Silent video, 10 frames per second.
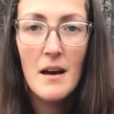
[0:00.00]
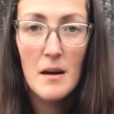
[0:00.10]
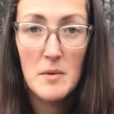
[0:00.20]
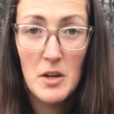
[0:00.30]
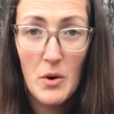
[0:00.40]
I'm
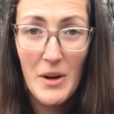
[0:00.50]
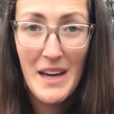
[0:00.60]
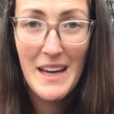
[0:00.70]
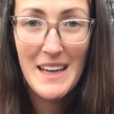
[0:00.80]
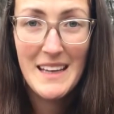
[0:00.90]
going to go
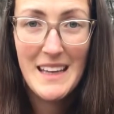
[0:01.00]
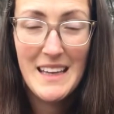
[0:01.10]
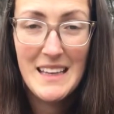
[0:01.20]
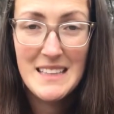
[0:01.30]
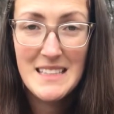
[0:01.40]
ahead
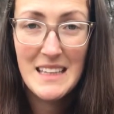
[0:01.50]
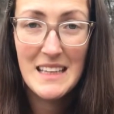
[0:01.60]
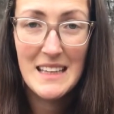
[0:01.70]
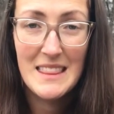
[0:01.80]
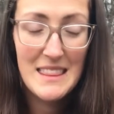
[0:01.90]
and
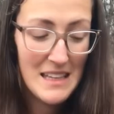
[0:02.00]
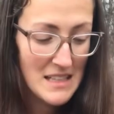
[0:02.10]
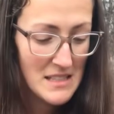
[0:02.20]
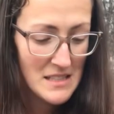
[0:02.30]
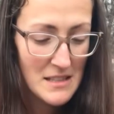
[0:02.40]
get
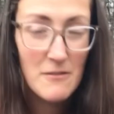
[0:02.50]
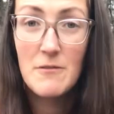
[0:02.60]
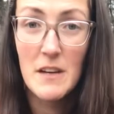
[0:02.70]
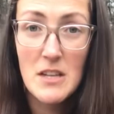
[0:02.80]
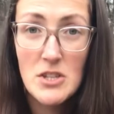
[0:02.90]
these
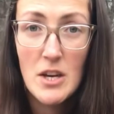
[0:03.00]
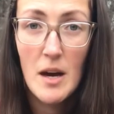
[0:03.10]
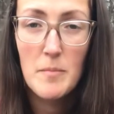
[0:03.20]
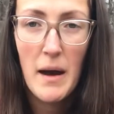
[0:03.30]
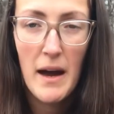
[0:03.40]
finished
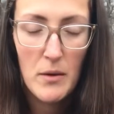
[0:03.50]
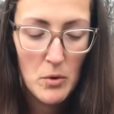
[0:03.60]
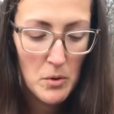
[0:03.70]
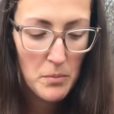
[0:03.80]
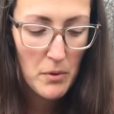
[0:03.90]
up. I
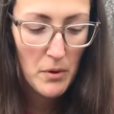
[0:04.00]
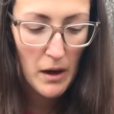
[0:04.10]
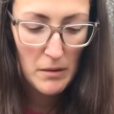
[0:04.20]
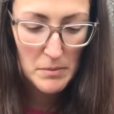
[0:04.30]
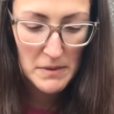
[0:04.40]
will
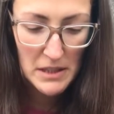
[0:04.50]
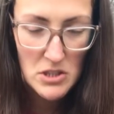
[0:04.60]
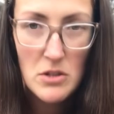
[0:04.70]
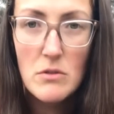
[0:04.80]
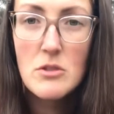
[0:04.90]
probably
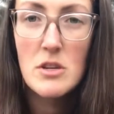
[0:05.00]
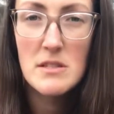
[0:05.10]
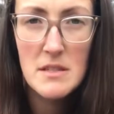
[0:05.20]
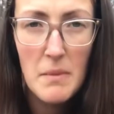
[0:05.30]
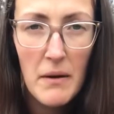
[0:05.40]
do
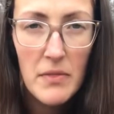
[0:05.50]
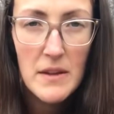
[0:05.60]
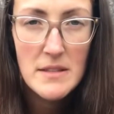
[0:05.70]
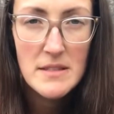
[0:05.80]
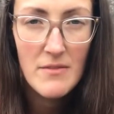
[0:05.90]
just about
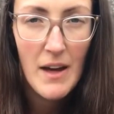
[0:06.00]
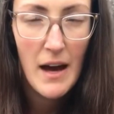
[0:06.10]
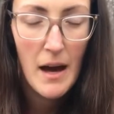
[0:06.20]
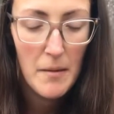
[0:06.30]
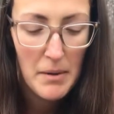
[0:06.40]
this of the
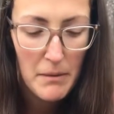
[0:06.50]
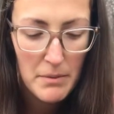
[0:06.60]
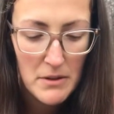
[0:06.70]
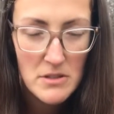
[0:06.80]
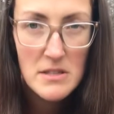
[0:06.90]
hot
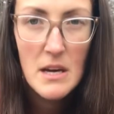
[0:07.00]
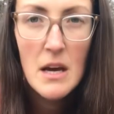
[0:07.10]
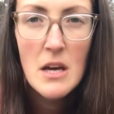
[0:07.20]
peppers.